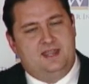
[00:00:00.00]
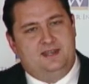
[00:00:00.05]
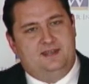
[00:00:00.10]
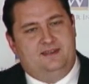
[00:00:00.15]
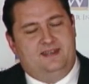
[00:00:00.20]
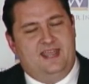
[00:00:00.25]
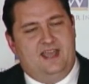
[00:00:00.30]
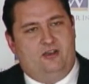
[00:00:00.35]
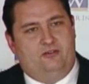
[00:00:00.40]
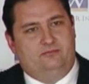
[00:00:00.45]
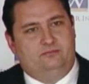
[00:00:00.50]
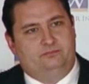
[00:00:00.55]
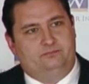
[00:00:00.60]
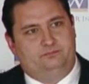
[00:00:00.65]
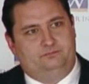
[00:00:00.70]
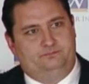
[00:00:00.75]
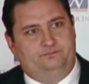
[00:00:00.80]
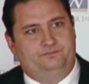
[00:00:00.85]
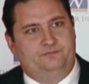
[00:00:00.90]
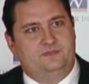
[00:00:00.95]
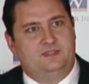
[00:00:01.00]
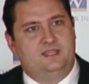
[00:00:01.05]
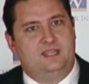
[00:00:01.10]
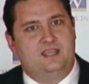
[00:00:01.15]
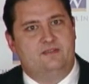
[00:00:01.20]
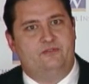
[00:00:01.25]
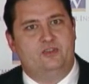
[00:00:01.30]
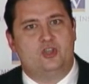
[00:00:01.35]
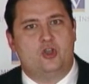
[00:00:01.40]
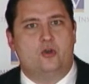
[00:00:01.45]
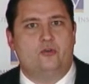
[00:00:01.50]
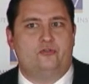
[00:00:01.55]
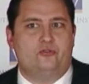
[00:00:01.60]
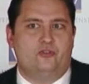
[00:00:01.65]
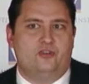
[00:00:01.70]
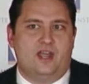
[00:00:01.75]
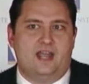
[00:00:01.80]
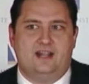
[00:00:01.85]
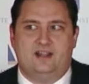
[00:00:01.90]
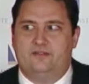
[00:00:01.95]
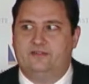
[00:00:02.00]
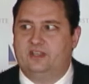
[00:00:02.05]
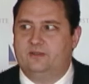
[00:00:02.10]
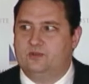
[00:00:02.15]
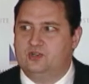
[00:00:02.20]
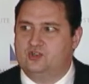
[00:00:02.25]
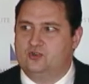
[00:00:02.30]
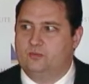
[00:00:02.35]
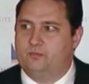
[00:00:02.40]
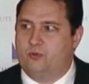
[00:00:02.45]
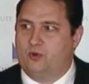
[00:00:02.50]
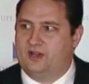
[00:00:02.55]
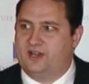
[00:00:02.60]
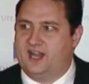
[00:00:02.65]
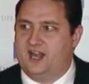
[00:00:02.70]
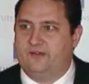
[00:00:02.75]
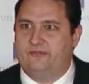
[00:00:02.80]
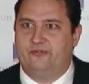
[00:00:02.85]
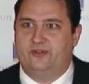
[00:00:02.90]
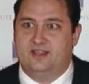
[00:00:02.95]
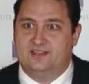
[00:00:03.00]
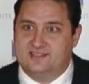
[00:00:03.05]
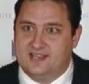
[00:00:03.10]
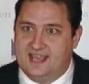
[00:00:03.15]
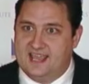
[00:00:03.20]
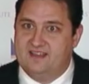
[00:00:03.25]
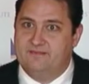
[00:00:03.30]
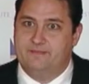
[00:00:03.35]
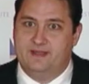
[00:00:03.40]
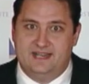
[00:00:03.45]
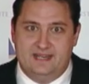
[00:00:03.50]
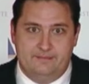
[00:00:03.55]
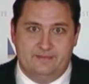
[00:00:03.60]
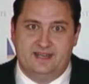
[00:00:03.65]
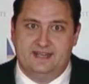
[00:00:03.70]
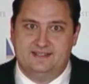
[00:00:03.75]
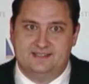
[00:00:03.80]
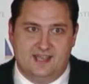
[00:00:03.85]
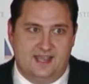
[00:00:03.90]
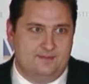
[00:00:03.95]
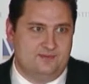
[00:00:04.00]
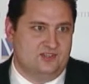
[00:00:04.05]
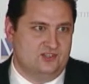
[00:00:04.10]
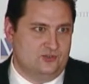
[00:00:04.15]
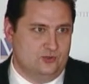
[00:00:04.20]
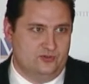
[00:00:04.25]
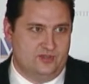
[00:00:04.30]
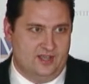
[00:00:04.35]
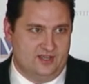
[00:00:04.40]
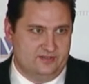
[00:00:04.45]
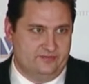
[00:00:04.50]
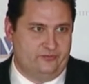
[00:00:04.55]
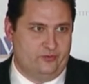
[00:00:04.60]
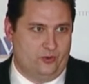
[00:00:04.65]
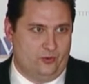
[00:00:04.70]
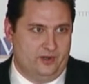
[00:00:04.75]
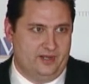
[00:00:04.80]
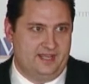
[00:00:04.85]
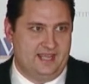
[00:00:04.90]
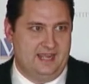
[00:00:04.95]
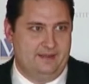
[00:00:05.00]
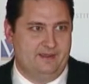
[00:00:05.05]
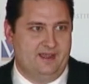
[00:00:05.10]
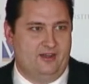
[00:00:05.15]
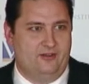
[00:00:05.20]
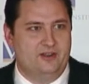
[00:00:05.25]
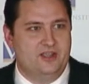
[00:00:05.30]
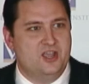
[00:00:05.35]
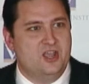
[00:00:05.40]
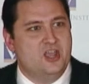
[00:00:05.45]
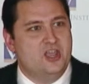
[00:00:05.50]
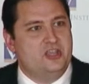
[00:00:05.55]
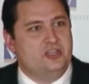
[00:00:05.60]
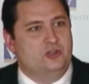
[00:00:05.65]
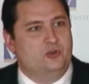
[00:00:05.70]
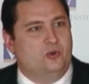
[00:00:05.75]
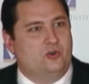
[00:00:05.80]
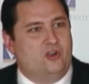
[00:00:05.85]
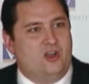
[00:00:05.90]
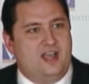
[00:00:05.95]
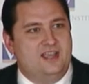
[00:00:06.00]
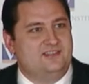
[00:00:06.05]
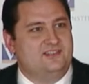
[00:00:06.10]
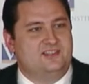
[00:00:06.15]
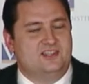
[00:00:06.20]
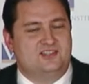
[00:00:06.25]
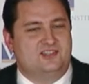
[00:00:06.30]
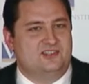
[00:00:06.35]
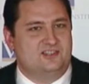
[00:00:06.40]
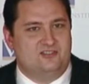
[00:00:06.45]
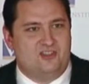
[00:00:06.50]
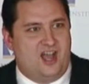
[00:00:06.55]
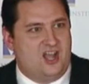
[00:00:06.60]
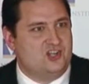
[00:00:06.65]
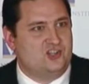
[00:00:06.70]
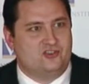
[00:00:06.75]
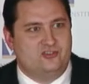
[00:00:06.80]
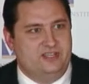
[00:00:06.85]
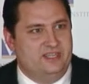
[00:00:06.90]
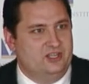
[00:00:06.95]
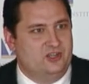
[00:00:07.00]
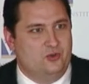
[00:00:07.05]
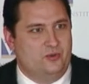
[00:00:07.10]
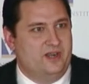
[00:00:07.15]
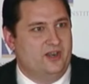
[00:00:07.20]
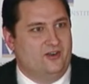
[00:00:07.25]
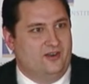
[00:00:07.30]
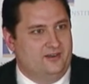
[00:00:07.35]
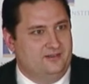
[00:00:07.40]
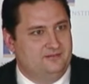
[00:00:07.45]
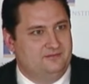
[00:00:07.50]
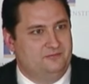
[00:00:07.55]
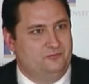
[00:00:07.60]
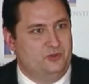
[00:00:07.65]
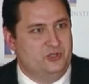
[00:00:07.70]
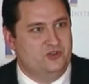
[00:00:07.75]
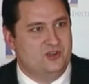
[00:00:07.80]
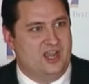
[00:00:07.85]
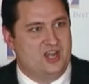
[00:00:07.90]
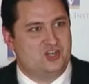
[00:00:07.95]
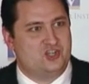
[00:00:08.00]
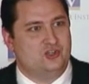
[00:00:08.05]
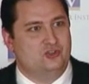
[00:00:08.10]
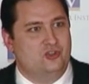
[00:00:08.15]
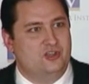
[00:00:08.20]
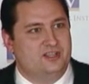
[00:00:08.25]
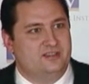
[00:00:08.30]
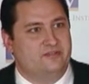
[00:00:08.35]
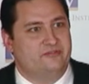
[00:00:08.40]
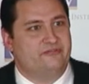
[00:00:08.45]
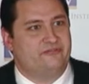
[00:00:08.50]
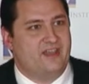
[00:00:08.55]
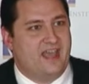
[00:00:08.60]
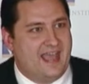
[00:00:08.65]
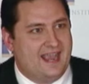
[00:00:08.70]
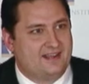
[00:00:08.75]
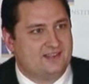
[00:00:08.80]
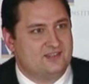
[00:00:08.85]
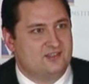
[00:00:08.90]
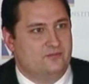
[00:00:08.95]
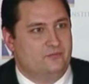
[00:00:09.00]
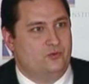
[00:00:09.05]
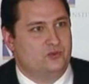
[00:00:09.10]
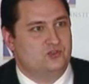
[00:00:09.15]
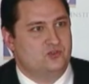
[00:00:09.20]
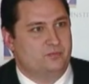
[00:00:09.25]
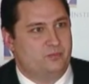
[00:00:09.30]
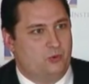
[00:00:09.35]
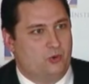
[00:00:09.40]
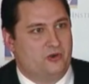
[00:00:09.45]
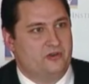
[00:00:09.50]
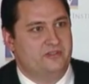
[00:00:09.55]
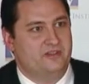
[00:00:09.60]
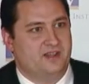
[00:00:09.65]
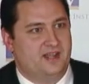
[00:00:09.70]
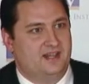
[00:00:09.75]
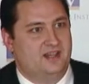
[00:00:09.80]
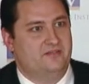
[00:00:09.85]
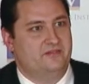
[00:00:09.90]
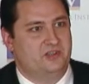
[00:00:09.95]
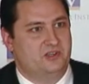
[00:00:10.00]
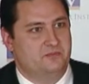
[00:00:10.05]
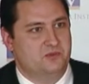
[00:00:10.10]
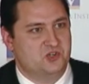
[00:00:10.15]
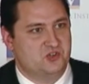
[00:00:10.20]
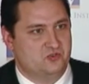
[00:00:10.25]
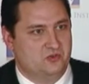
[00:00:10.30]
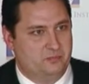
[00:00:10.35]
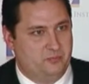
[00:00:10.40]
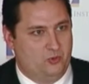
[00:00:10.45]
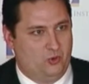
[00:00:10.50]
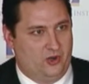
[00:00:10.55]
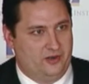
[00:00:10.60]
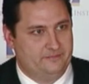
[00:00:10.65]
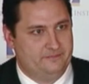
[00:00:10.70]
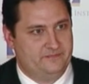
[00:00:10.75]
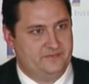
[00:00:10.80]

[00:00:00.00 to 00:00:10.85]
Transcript: Now, if you go through the 9/11 Commission report carefully, as I have many, many times since 2004 when it came out, you'll realize that this is logically incoherent when you actually look at the facts of what's reported in the 9/11 Commission report.